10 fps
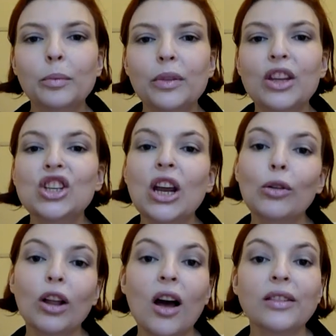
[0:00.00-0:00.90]
the
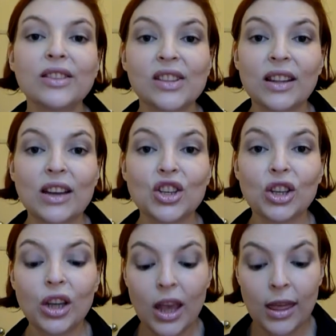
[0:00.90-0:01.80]
general color
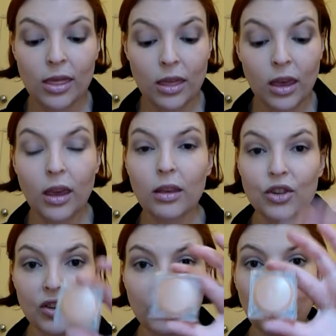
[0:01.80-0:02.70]
selection in
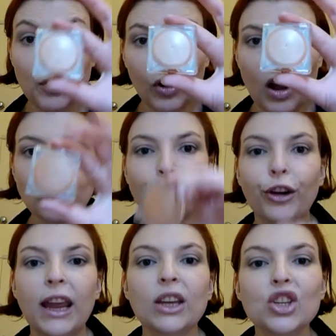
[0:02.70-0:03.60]
the pure color
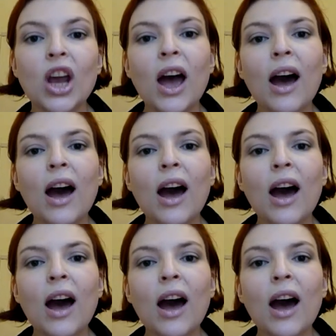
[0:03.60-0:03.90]
range.